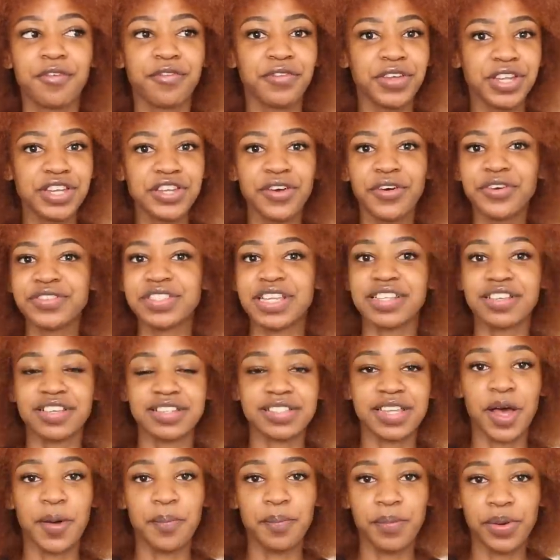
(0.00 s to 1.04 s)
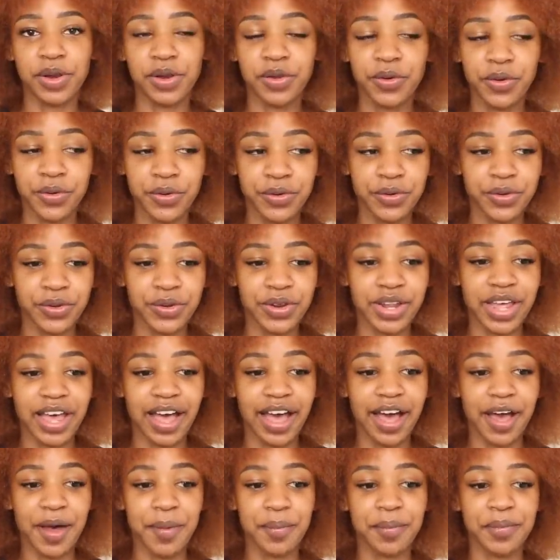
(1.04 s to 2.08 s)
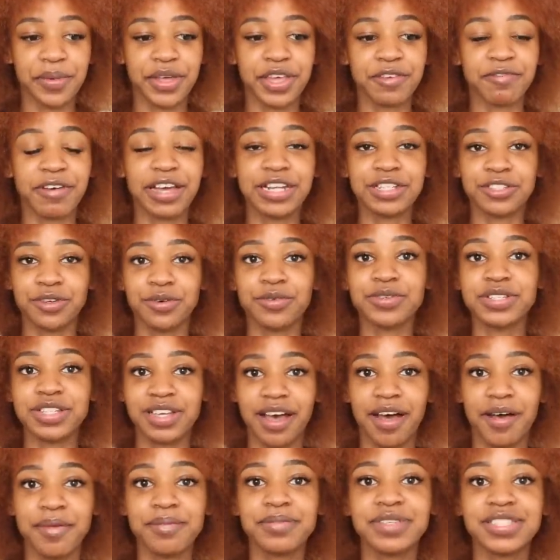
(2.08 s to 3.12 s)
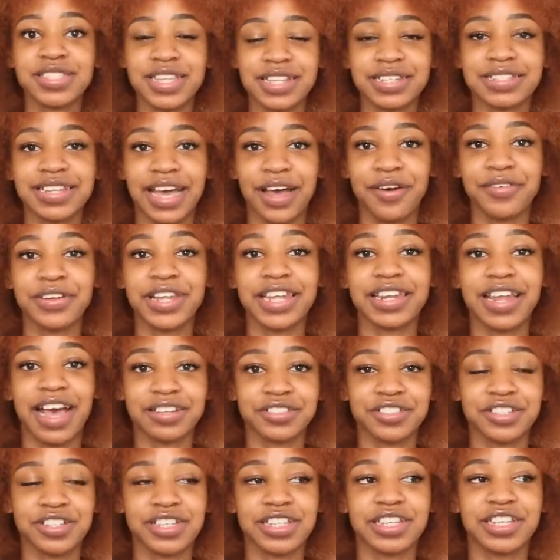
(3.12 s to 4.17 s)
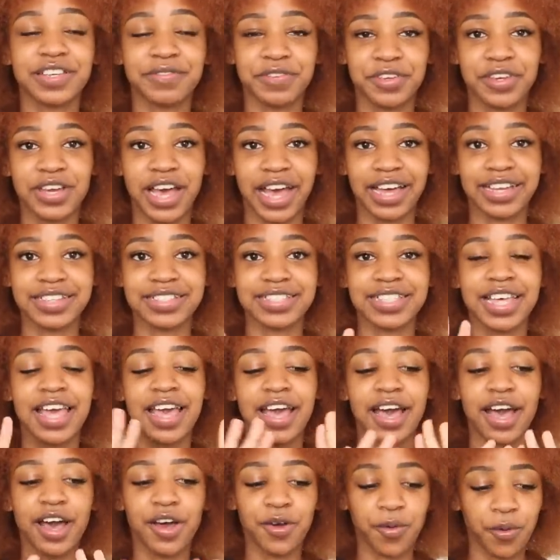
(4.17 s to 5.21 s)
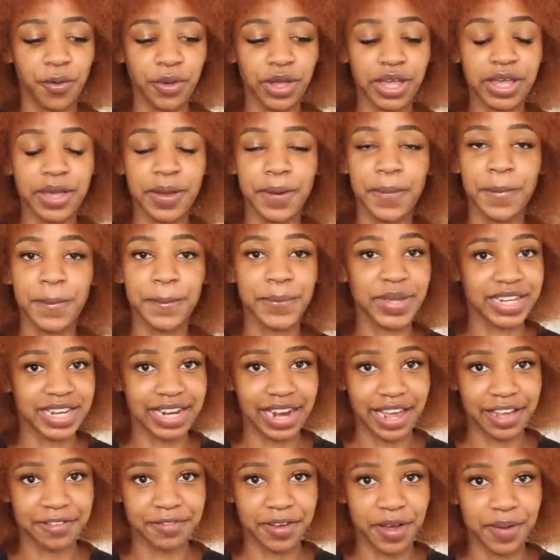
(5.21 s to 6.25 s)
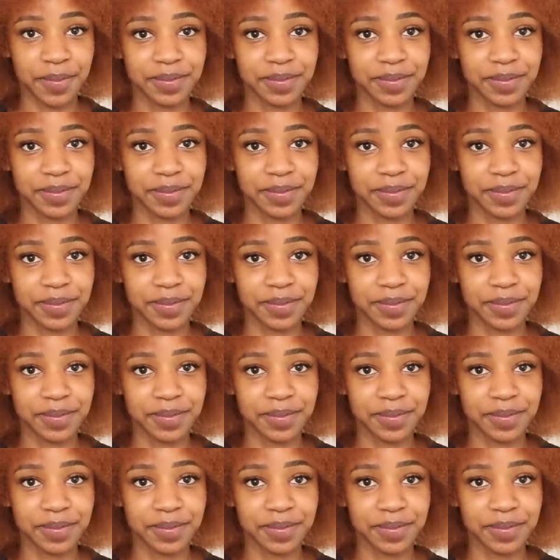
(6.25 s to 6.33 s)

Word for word: videos and just upload um, if I don't come sit down and actually give you guys a quick mini life